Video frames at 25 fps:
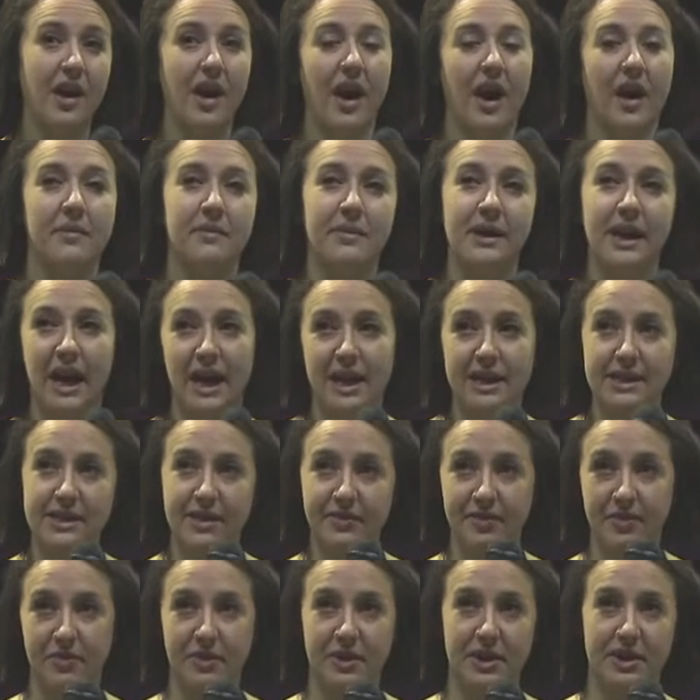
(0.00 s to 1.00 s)
And because
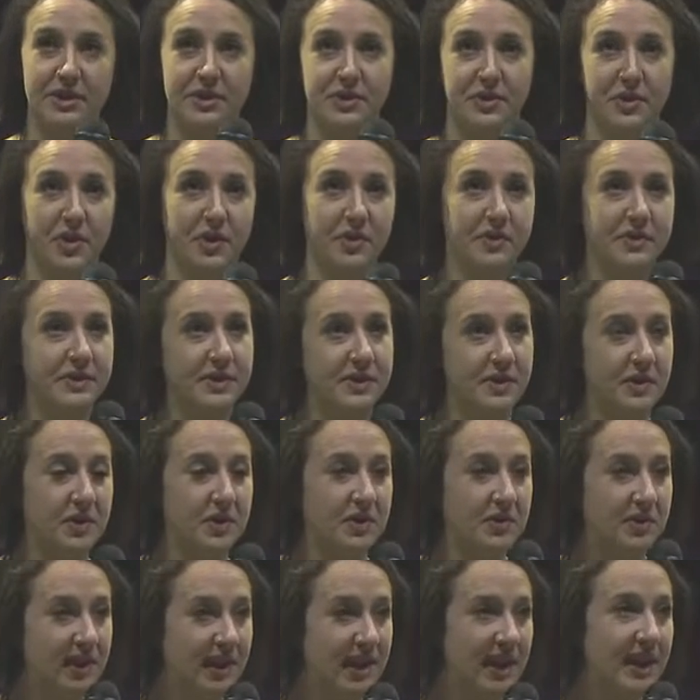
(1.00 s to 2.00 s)
everybody's story was so
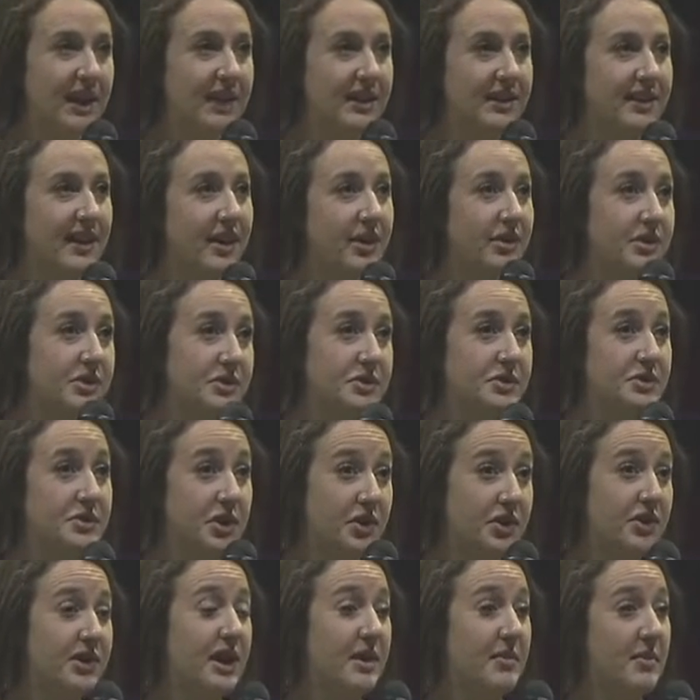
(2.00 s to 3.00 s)
unique, that also
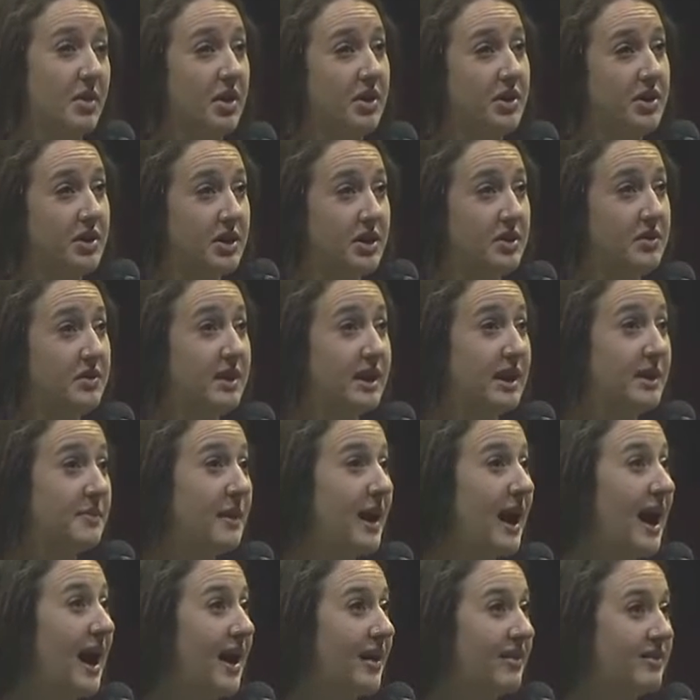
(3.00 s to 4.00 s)
took them on a unique
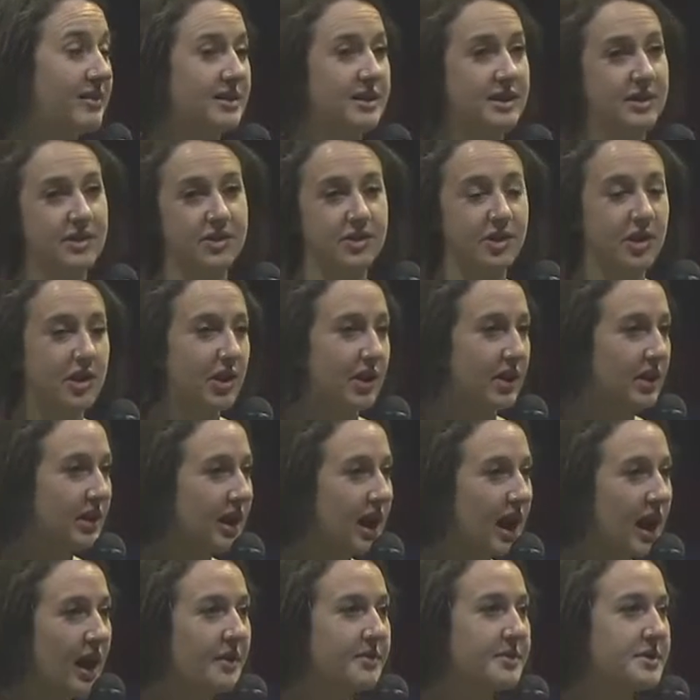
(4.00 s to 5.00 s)
path to start a
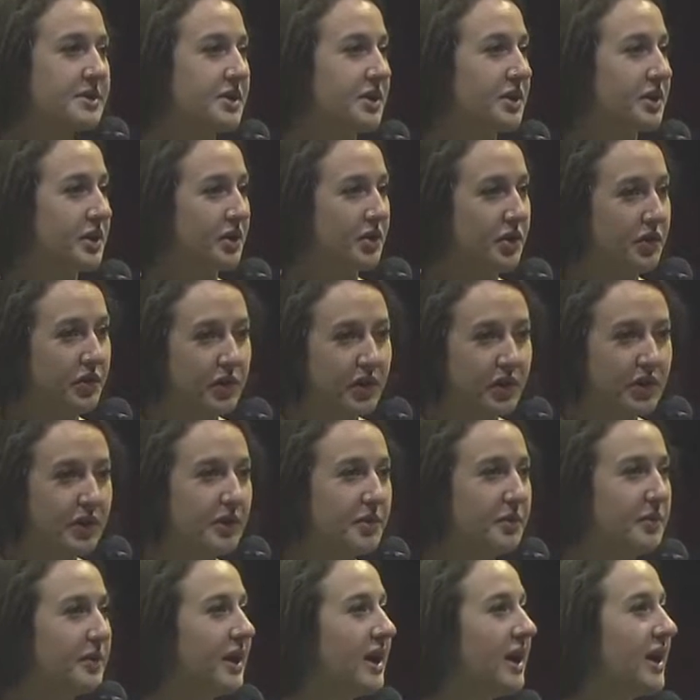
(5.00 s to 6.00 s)
club, start a group,